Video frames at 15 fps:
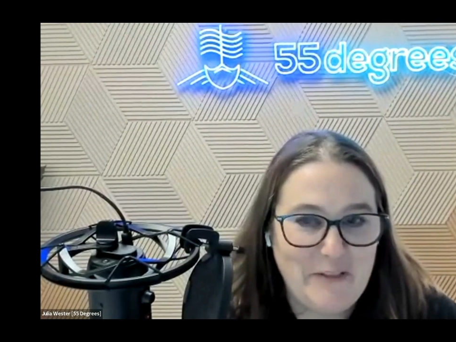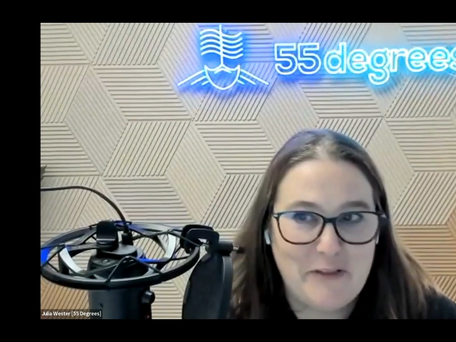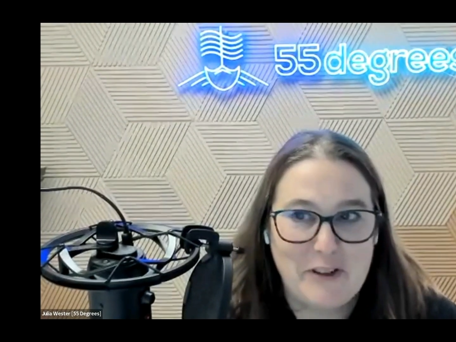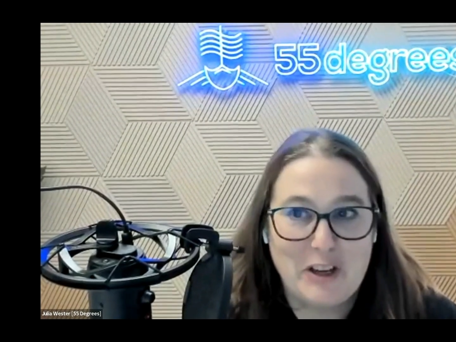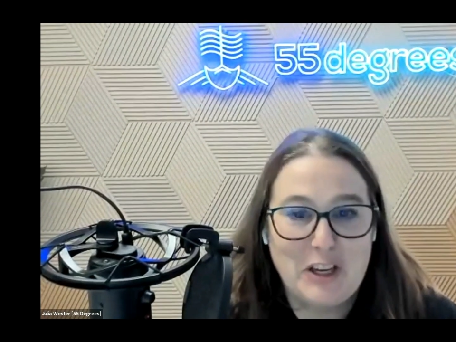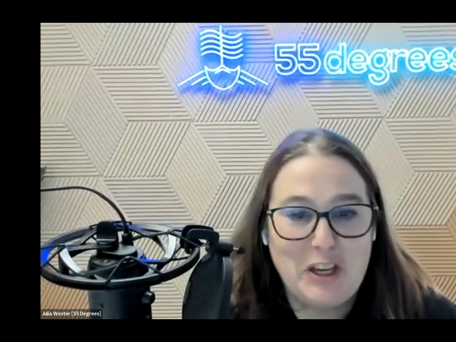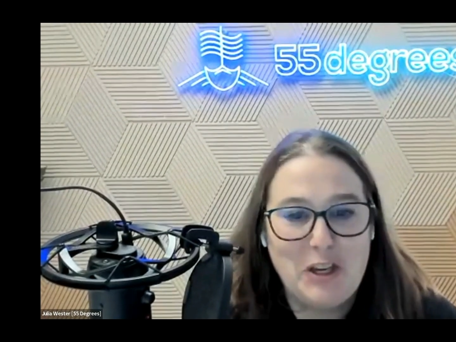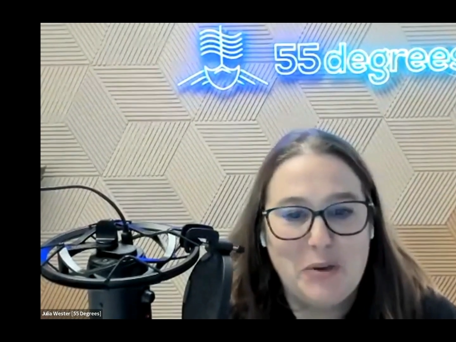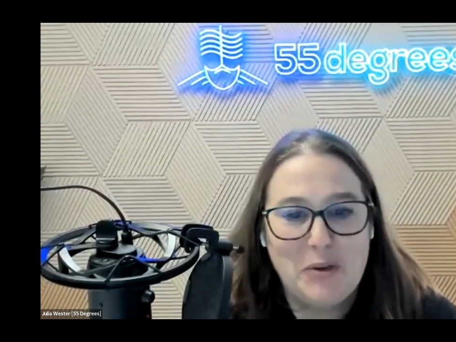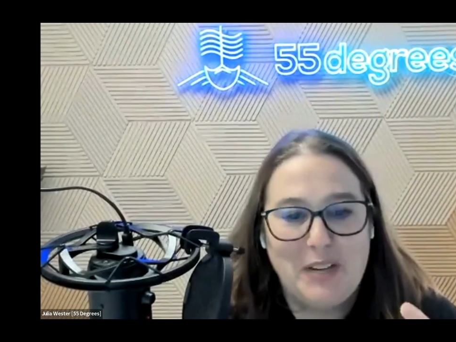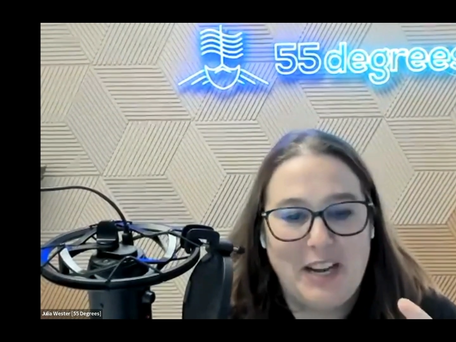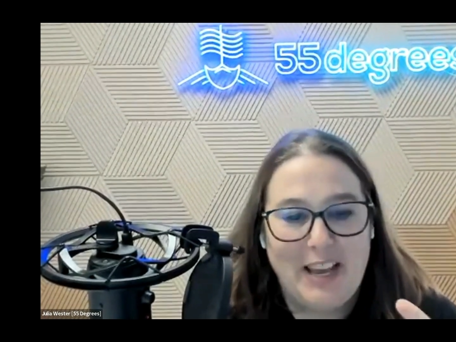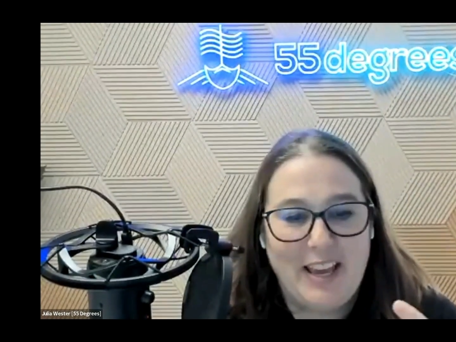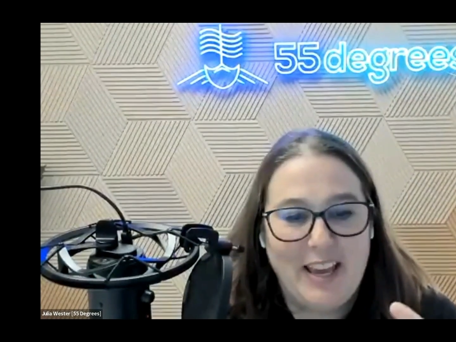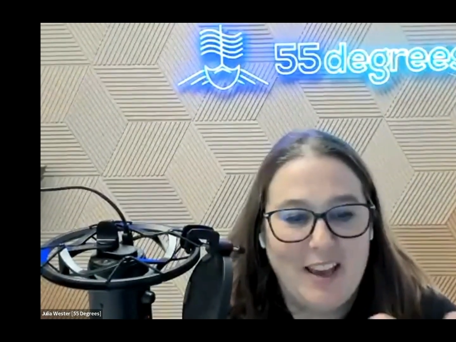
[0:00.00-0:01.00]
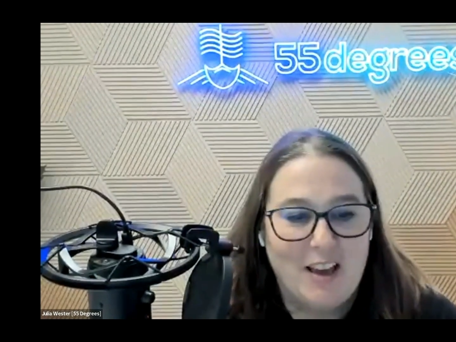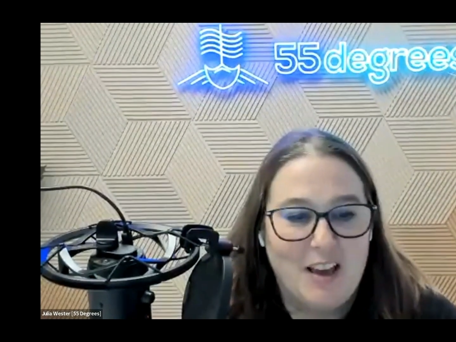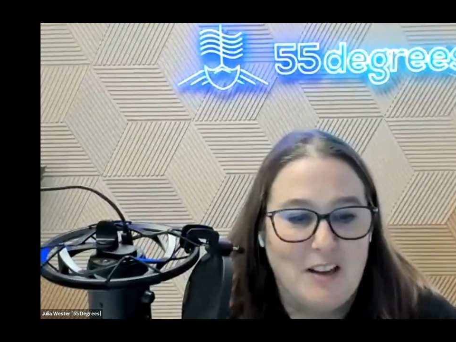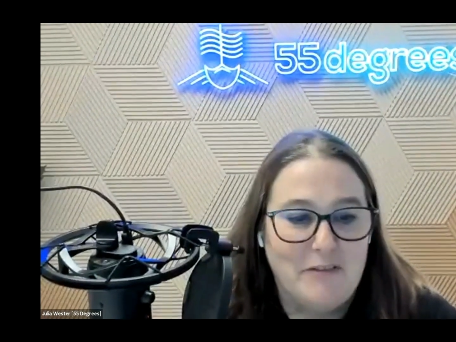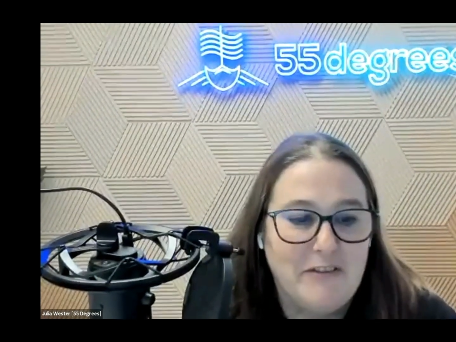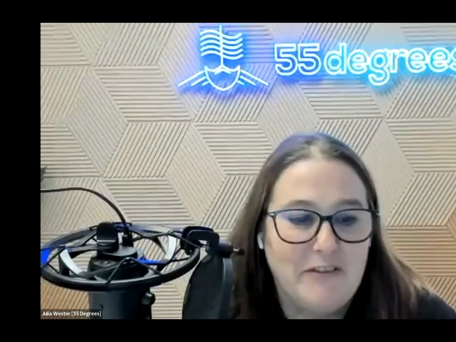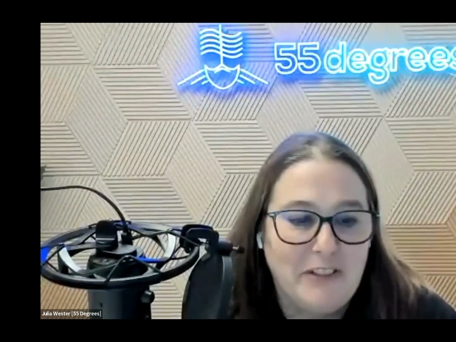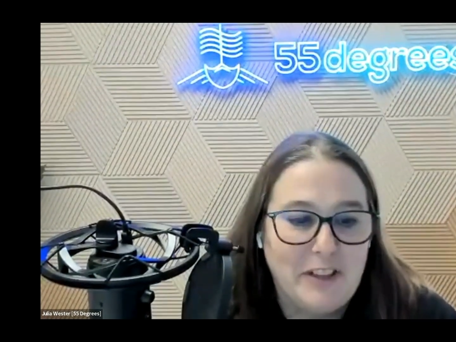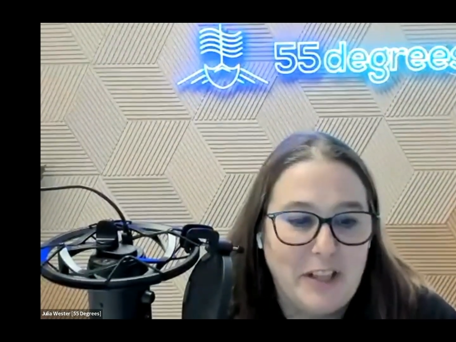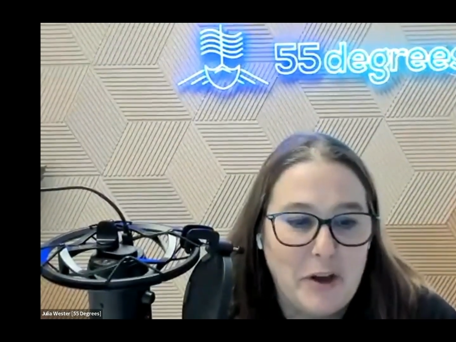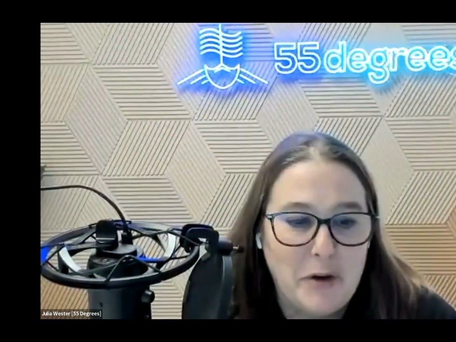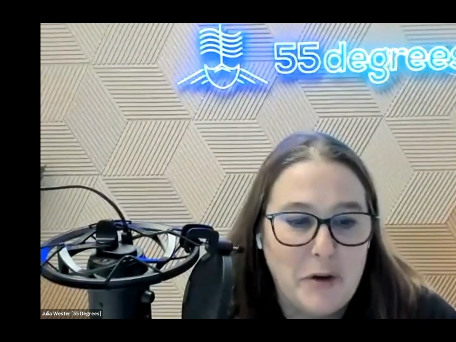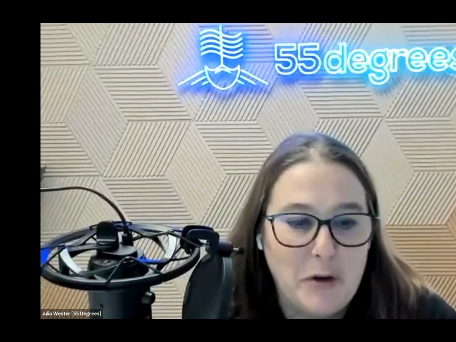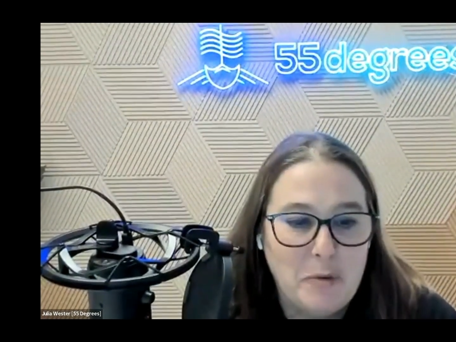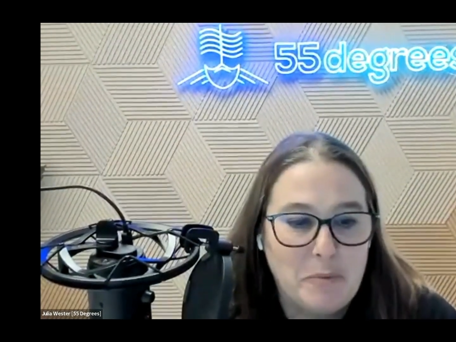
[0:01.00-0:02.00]
for a Q&A on
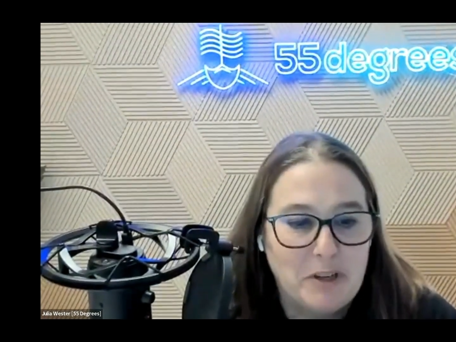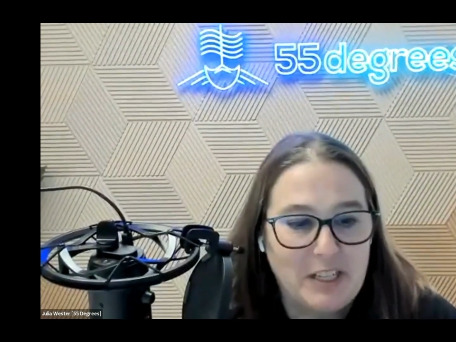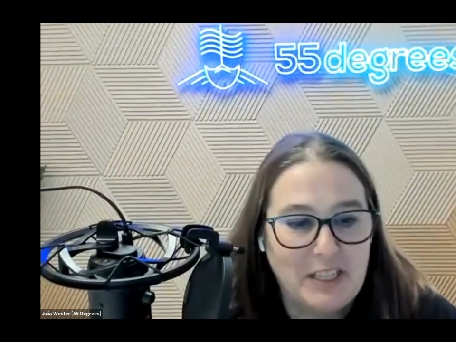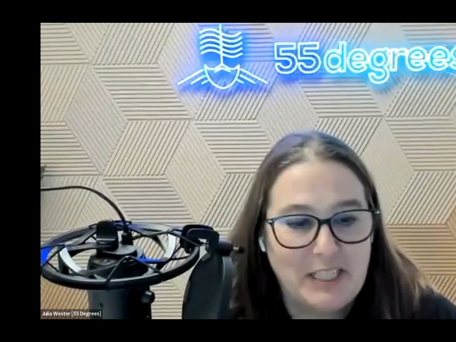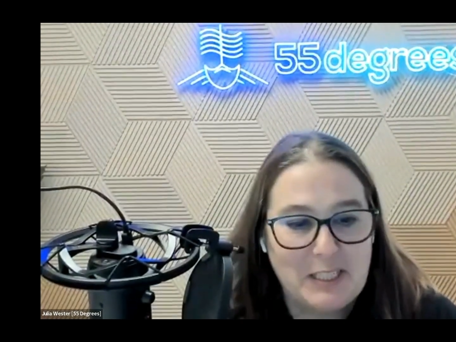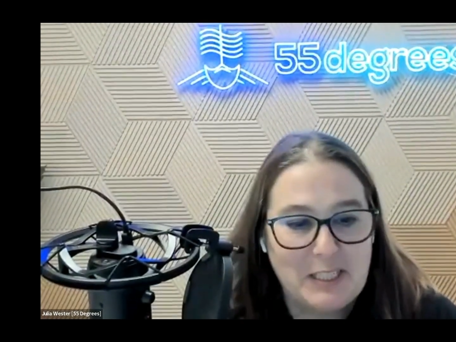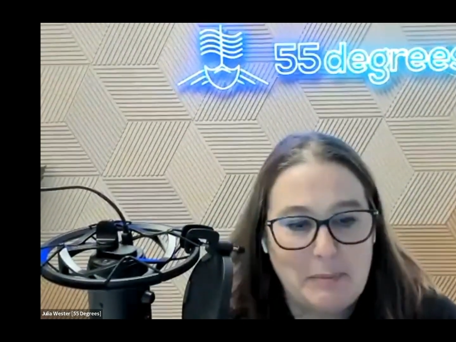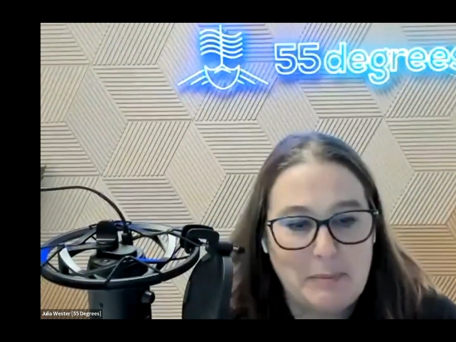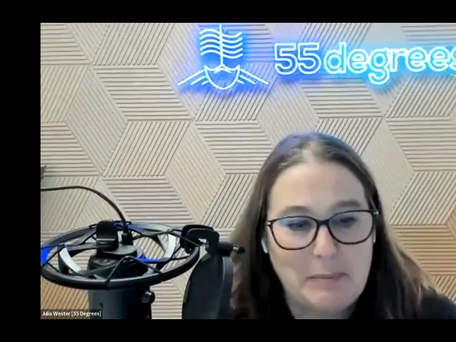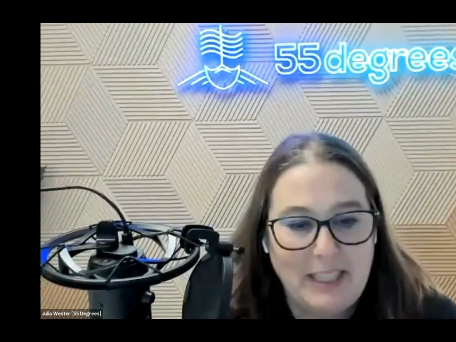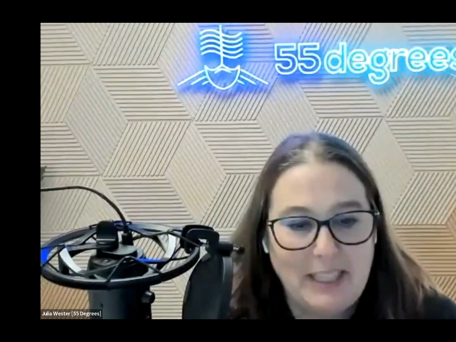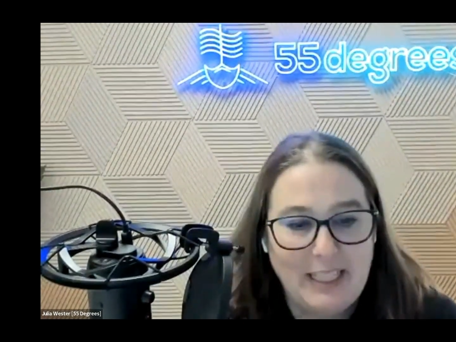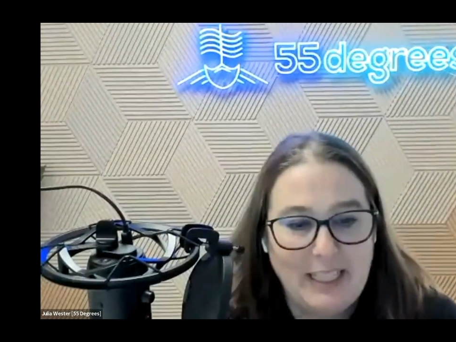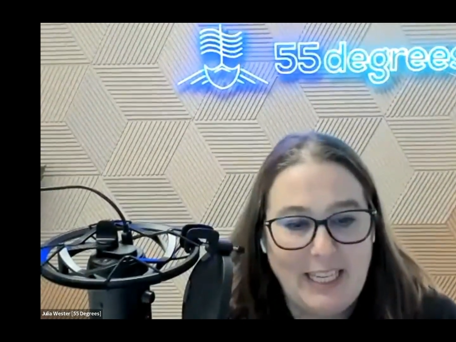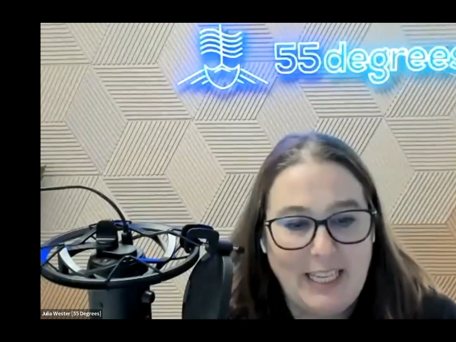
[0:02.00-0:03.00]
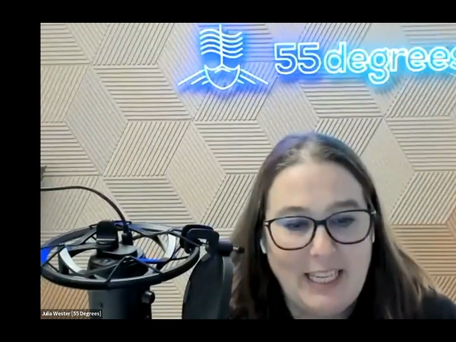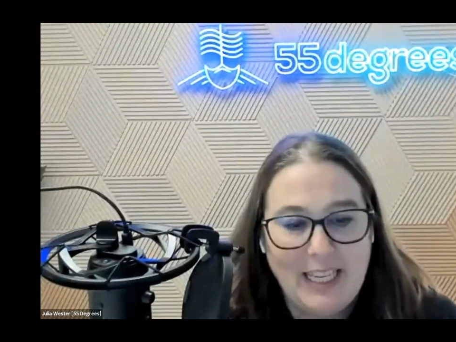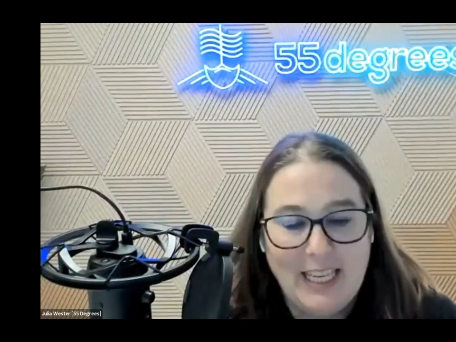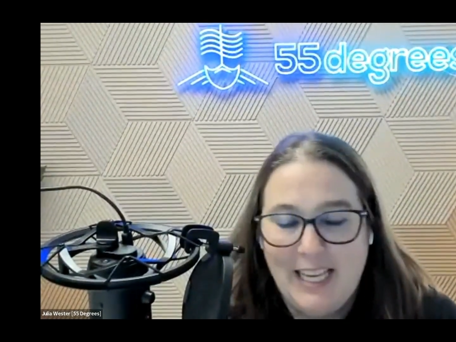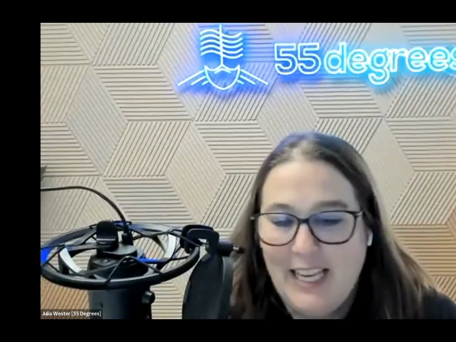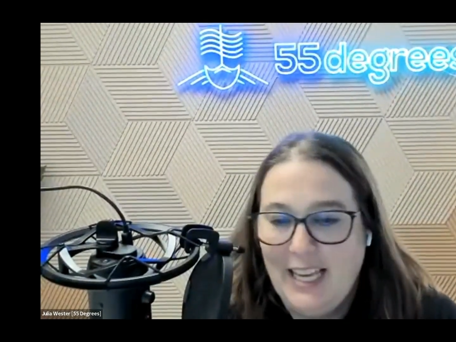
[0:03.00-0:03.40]
flow, predictability,